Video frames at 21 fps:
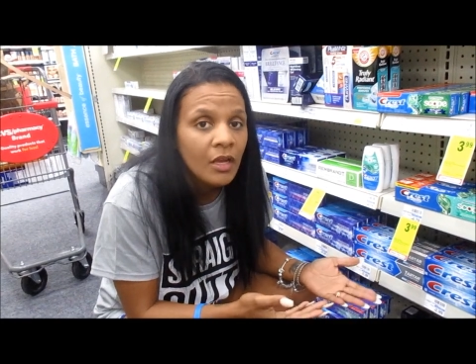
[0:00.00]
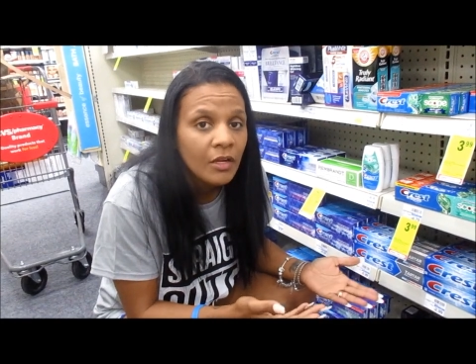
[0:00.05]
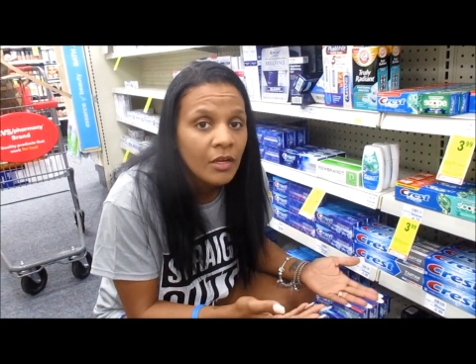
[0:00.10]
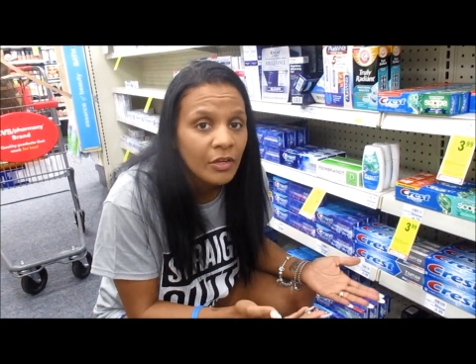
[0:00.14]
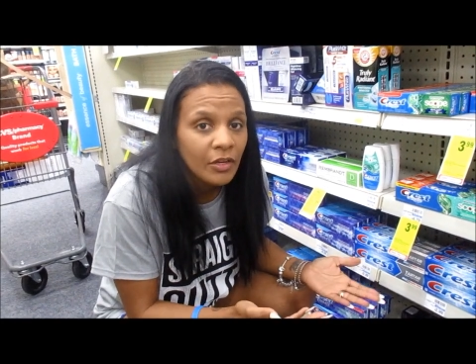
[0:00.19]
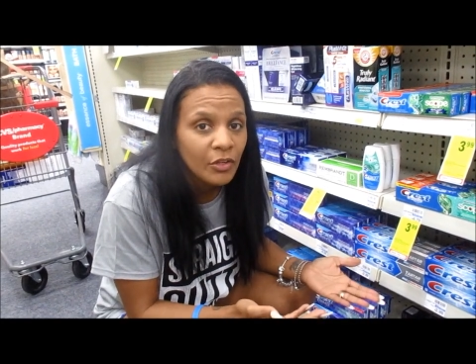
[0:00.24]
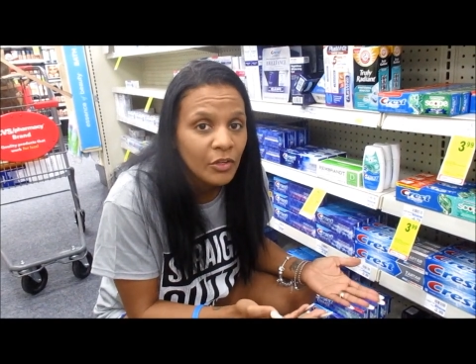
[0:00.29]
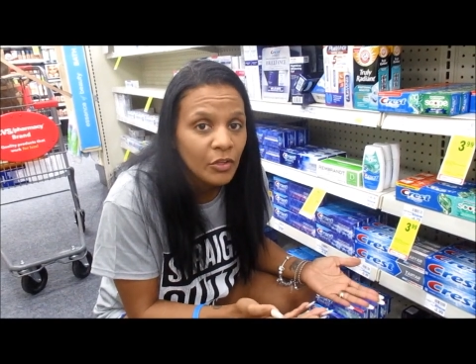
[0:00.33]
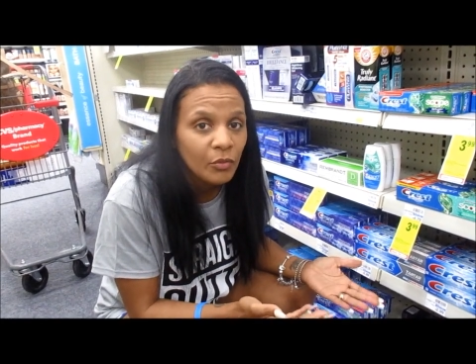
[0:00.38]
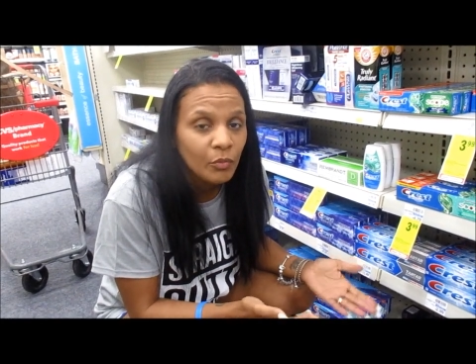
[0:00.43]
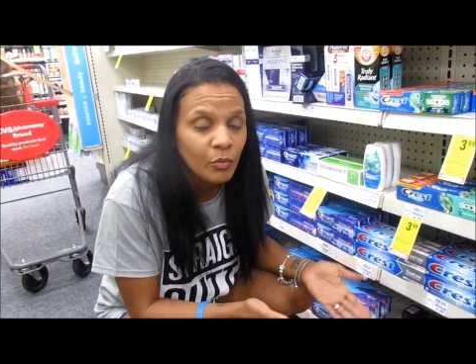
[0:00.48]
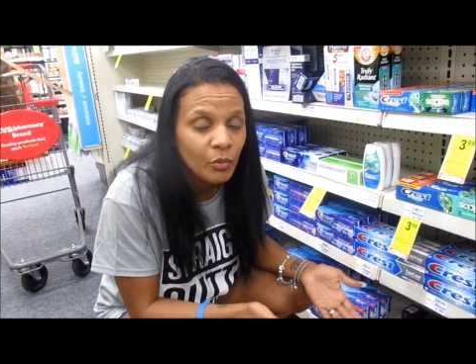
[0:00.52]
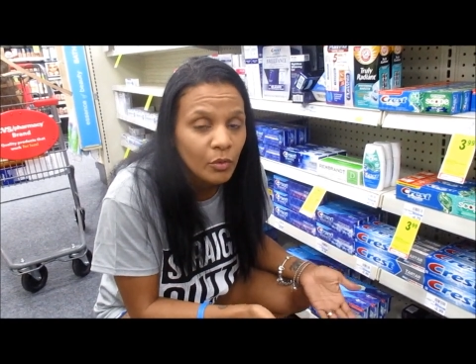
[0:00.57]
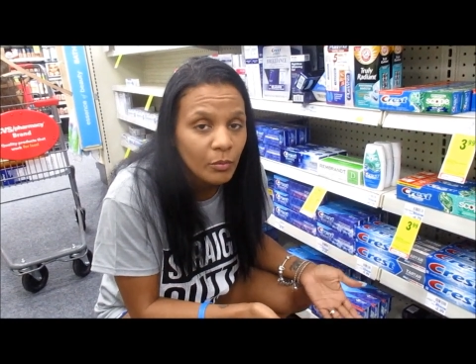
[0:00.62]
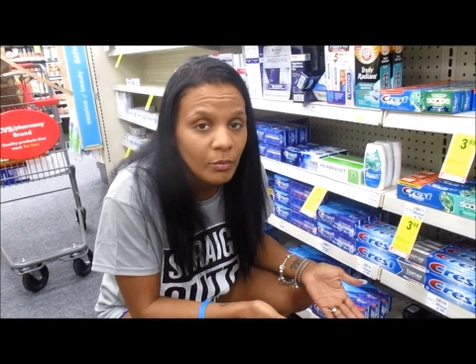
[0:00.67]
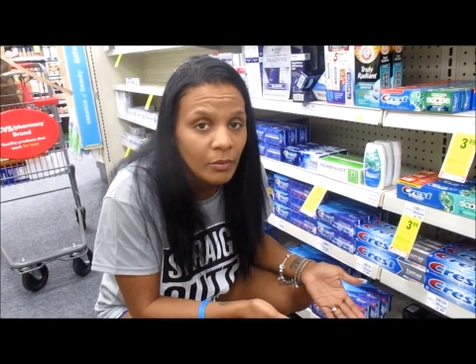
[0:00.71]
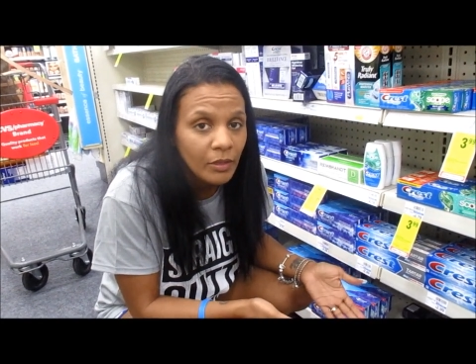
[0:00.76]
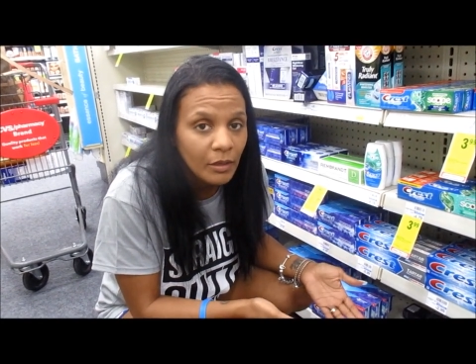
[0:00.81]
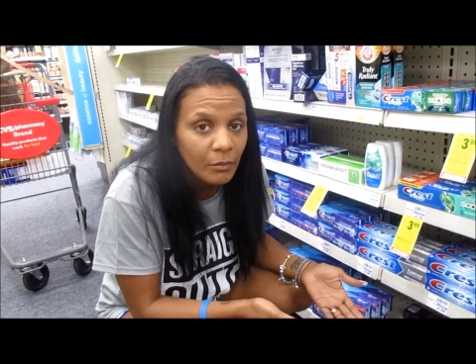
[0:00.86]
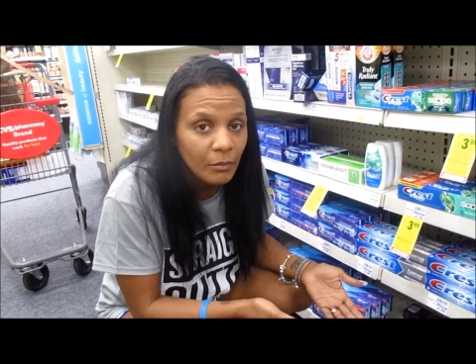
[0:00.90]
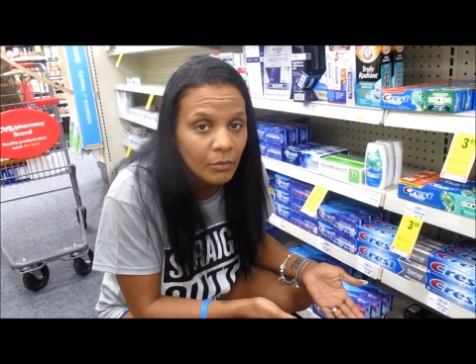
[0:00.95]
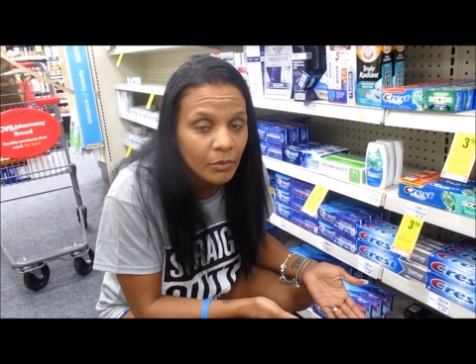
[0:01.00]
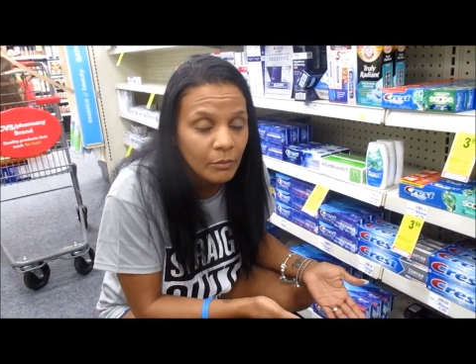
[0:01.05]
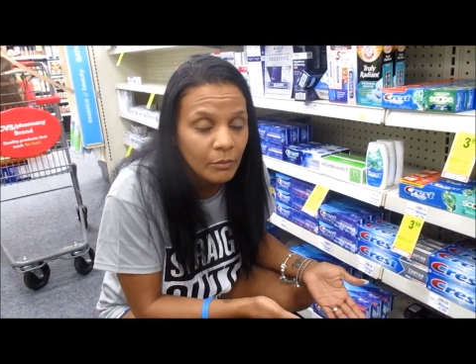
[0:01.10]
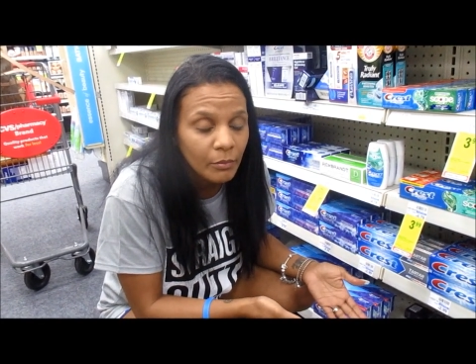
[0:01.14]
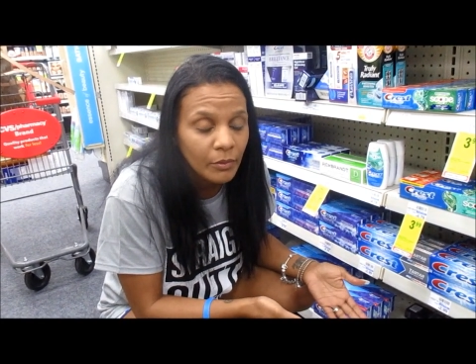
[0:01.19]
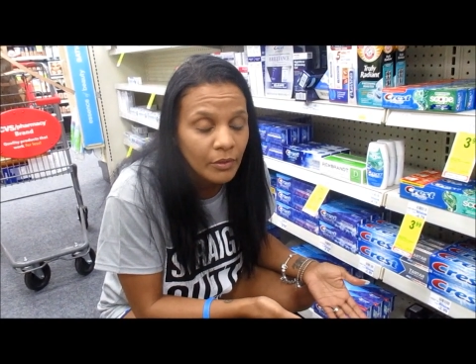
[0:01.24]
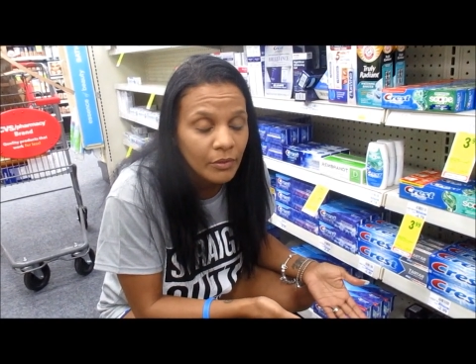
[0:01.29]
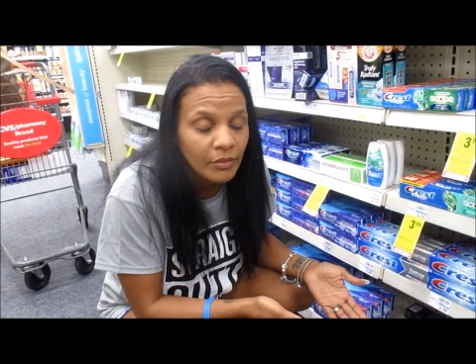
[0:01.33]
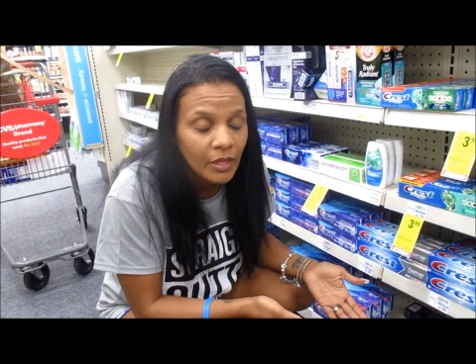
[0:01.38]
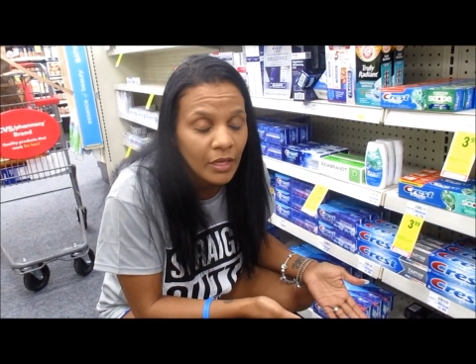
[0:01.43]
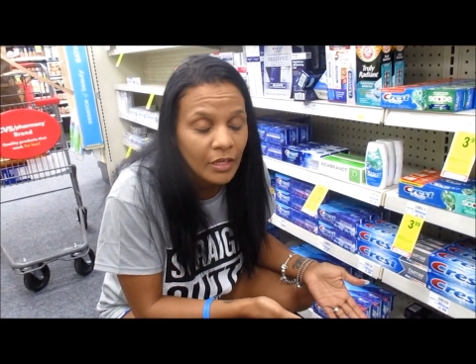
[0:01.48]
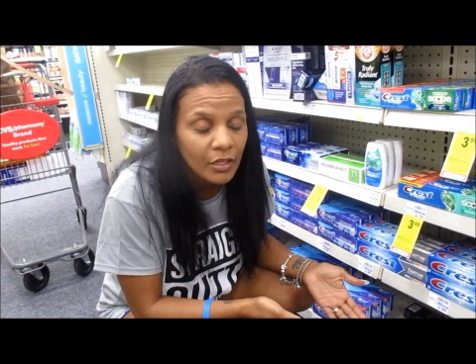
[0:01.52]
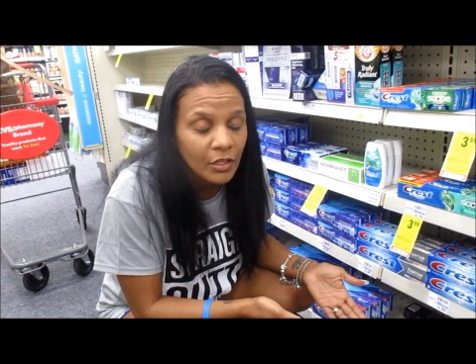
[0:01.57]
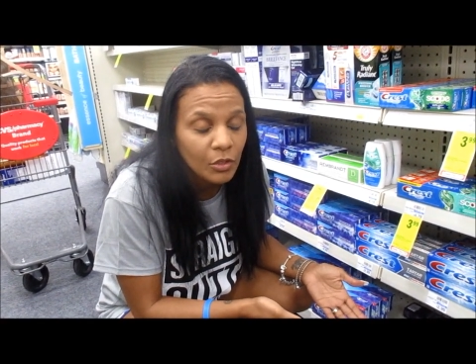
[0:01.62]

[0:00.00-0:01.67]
Now you will be able to print that